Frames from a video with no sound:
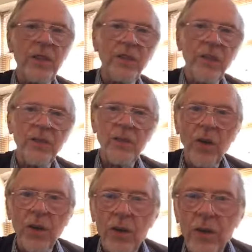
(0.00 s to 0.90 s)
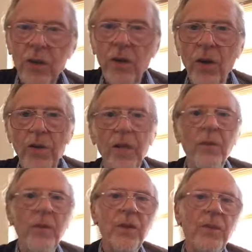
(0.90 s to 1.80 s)
even have Scotland joining
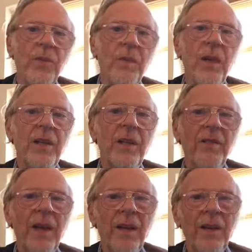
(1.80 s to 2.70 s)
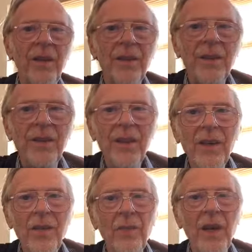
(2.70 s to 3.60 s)
with us, we might have Ireland,
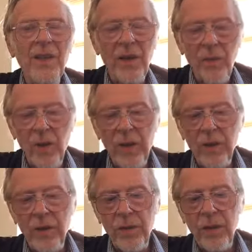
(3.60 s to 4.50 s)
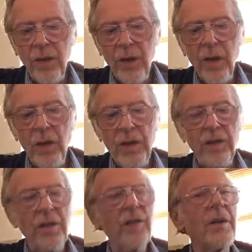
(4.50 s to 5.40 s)
we might have Wales, all in
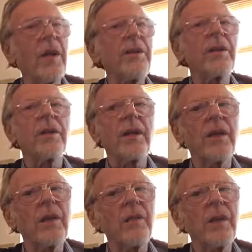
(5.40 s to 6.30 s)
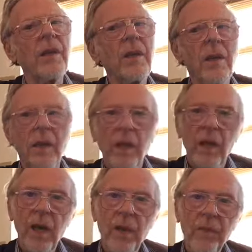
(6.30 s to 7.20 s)
the United Kingdom.
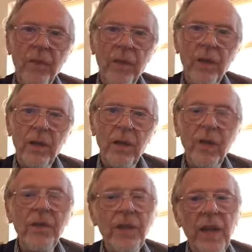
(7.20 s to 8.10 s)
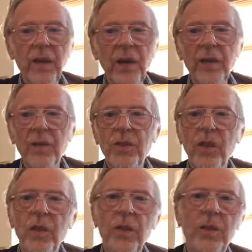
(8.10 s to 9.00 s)
Even now I know
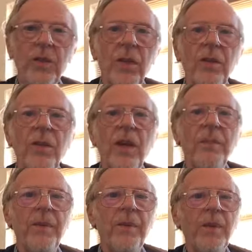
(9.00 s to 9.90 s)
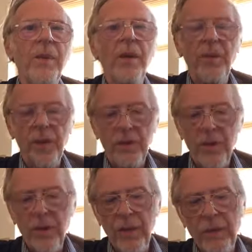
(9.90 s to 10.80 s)
Scotland is not too happy with the way things are
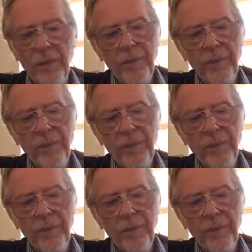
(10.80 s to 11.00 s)
going.